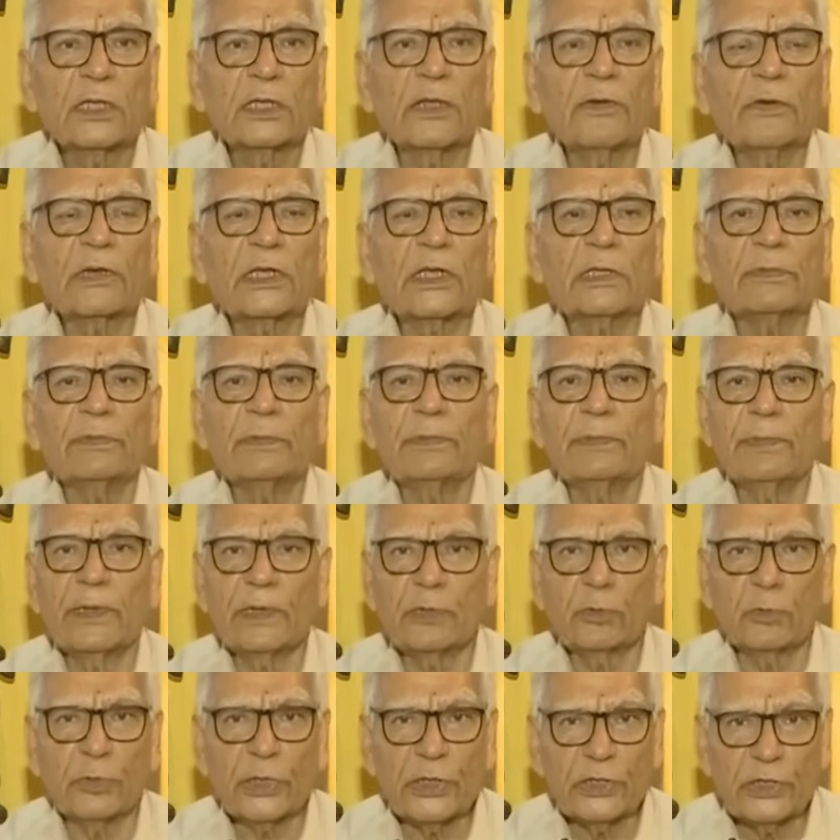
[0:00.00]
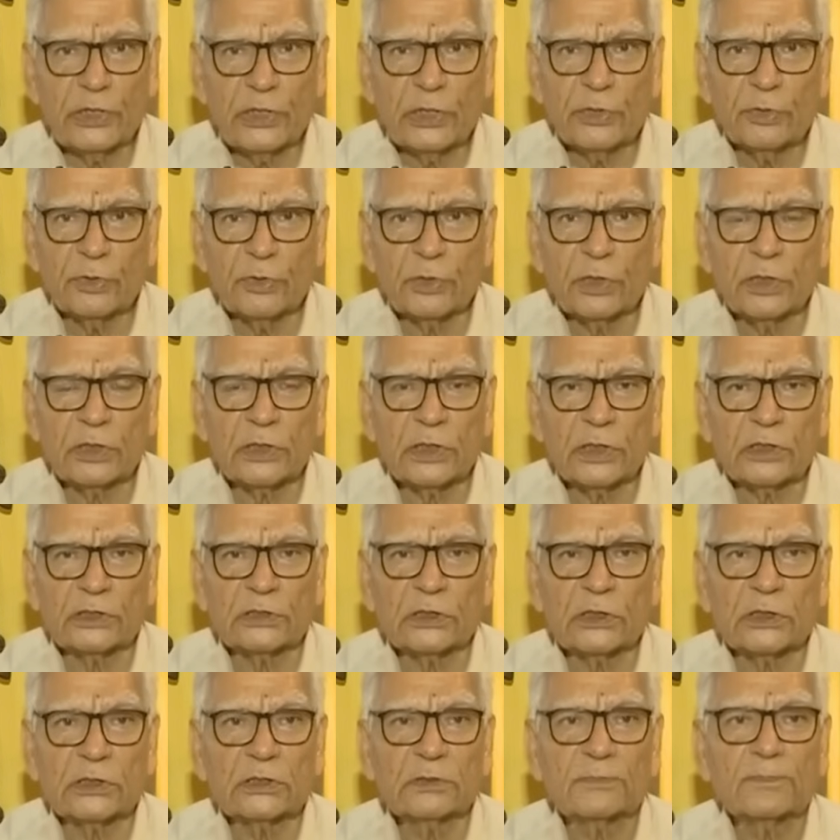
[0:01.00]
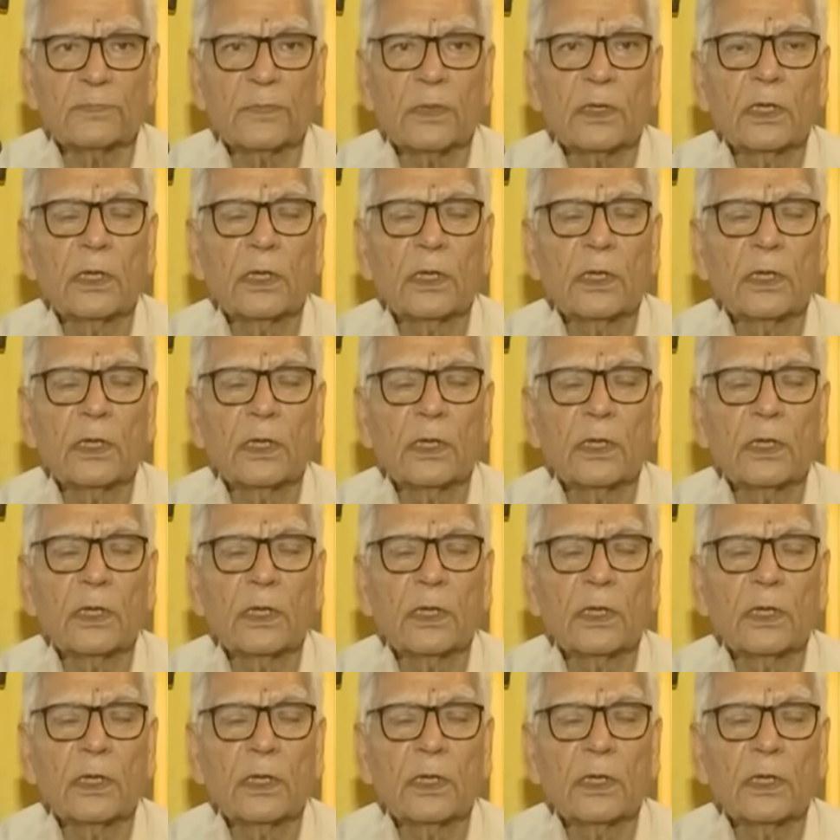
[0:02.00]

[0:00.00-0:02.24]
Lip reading: now it has been made to 80 newton thrusters.